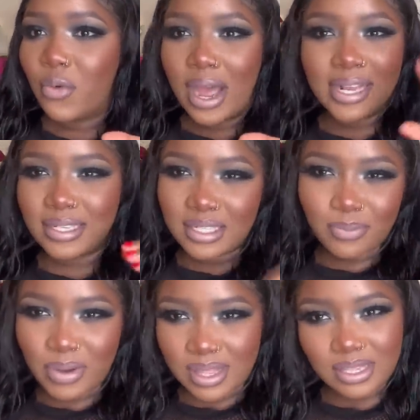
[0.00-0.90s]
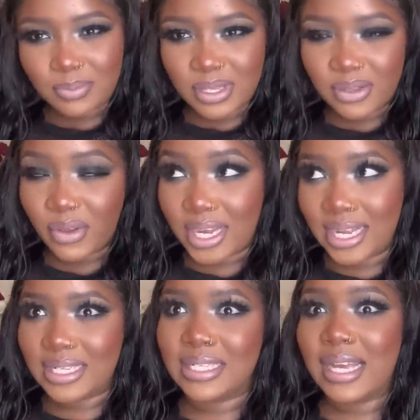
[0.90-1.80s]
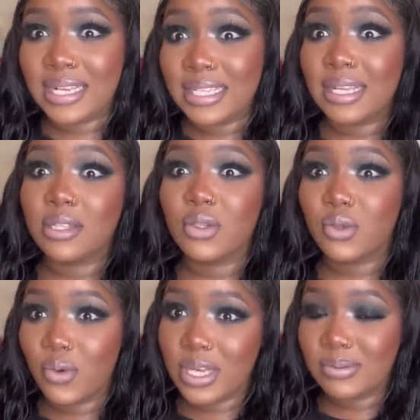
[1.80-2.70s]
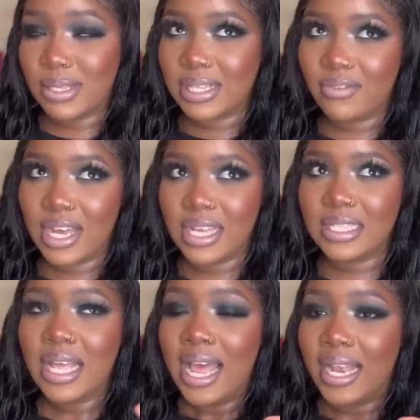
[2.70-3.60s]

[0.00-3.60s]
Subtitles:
I didn't buy the specific curtains. Curtains are so expensive, guys.